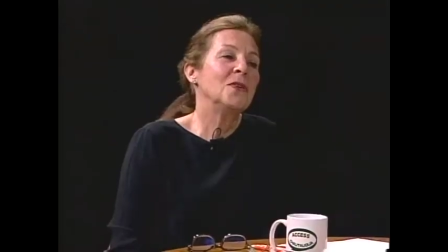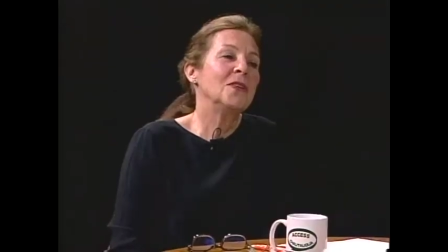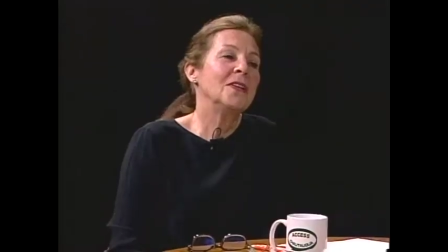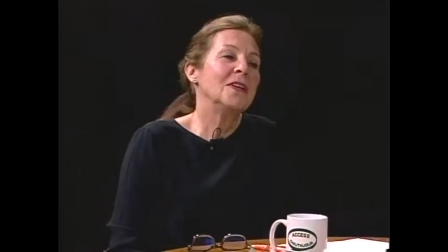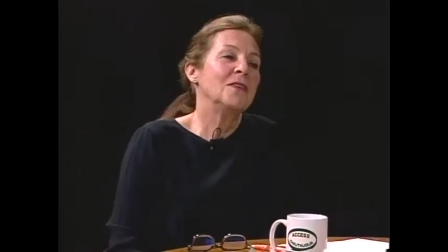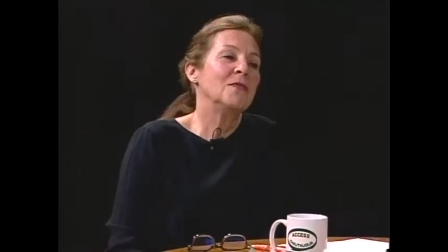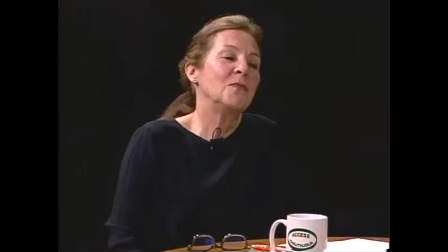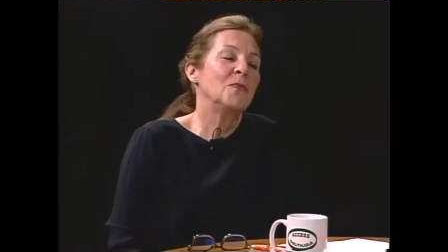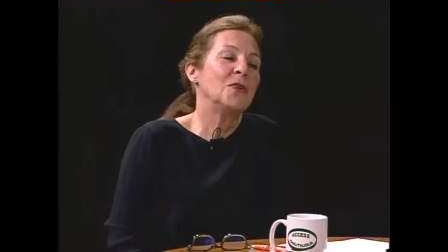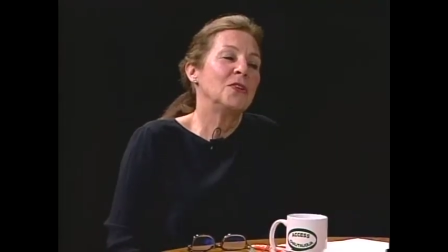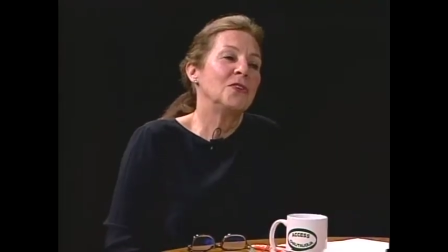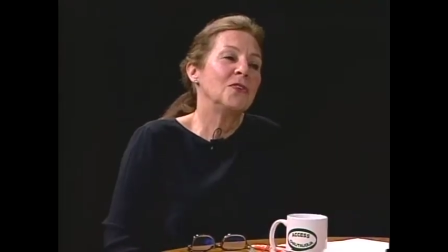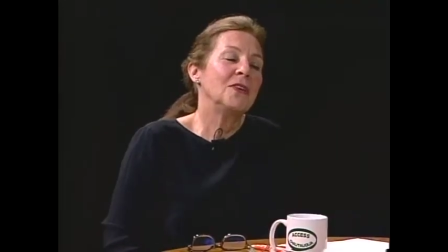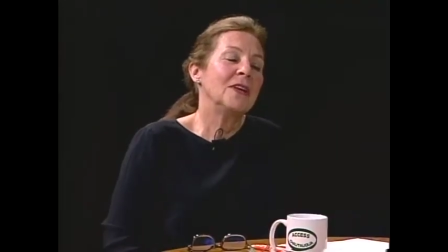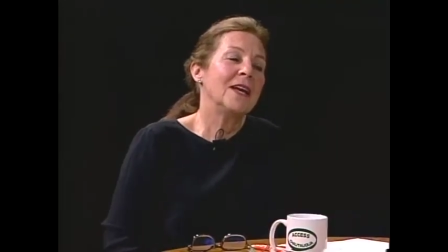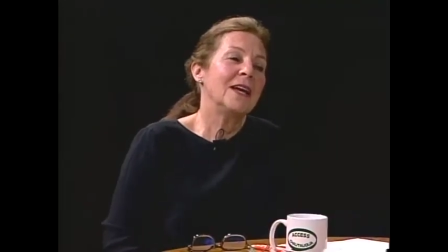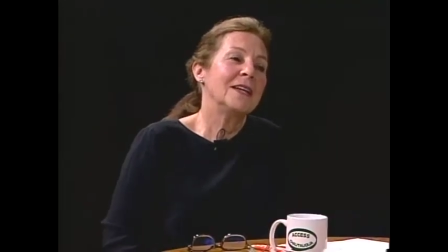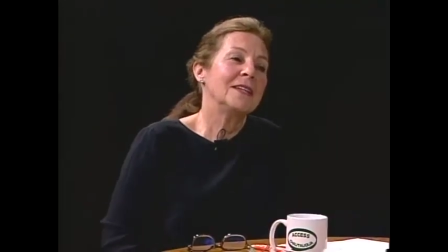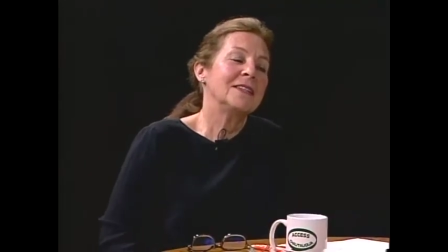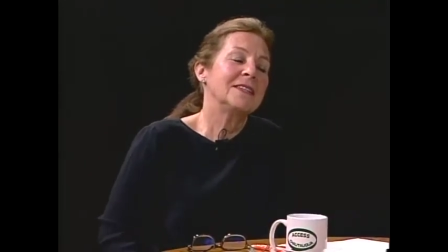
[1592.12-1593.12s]
live when you're
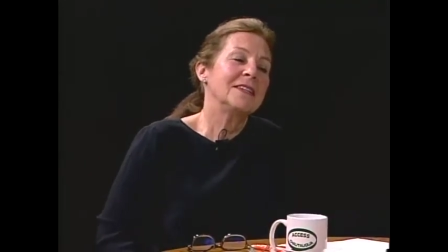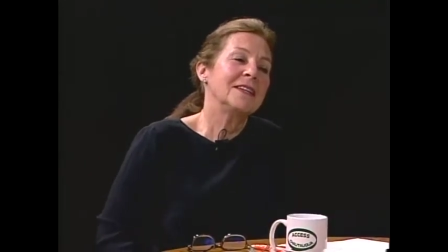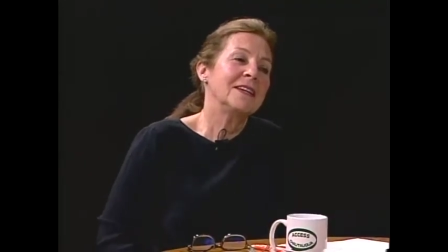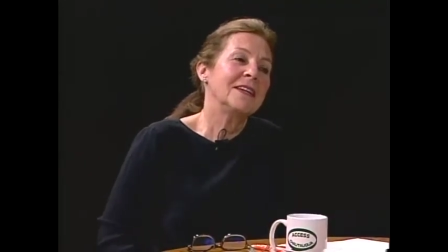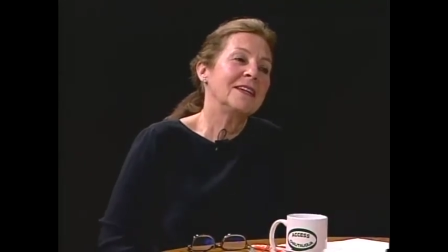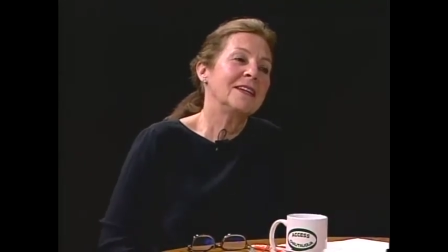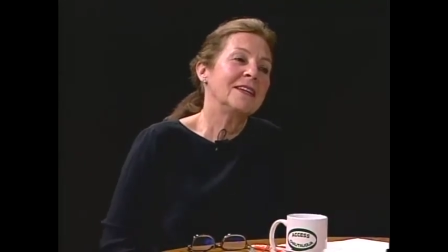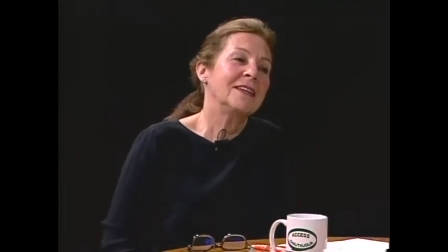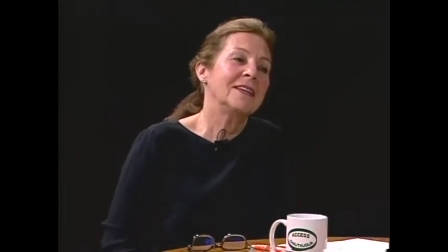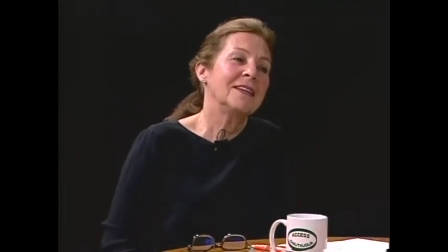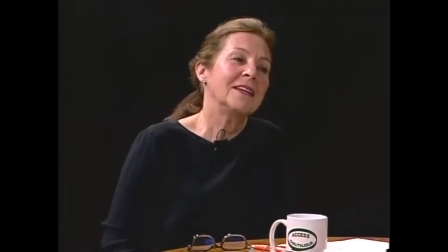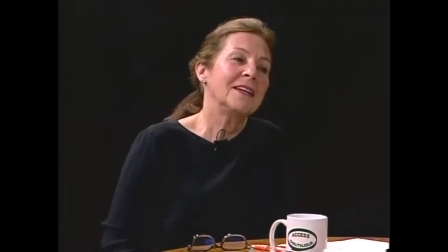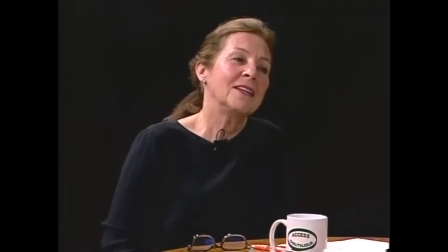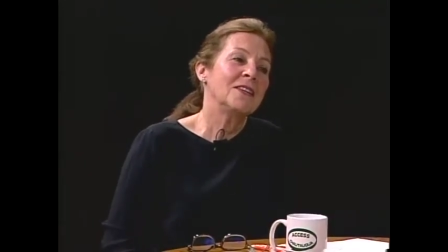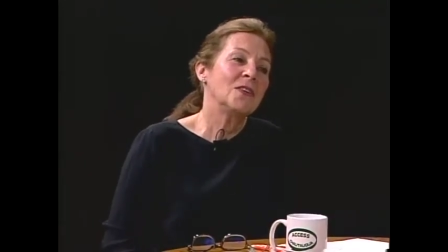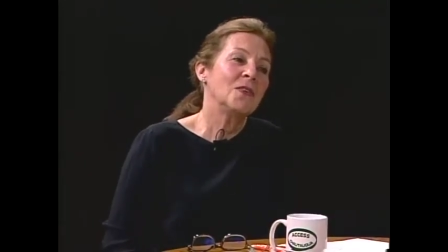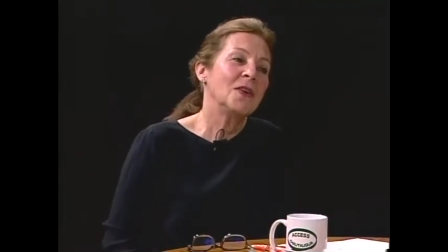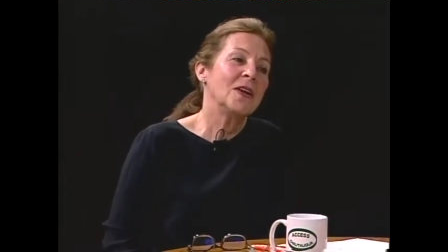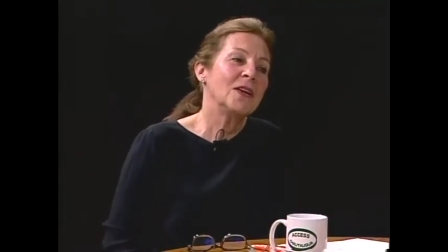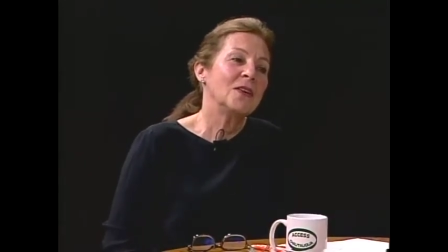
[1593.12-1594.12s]
not uh, on
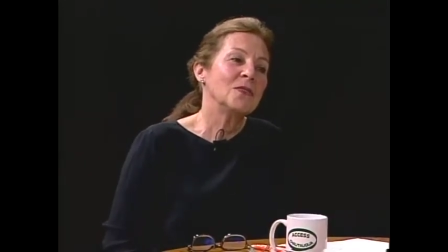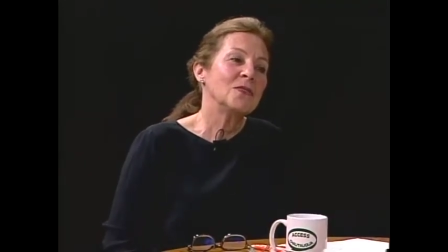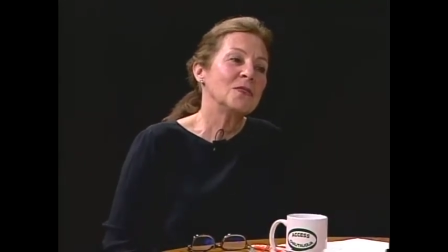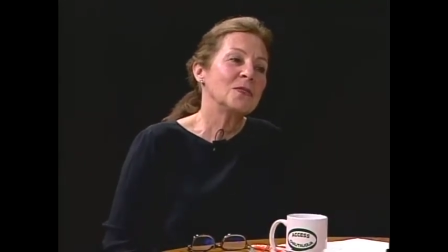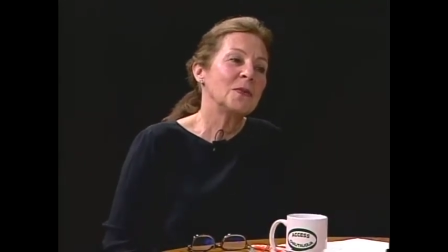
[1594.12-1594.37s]
the grounds?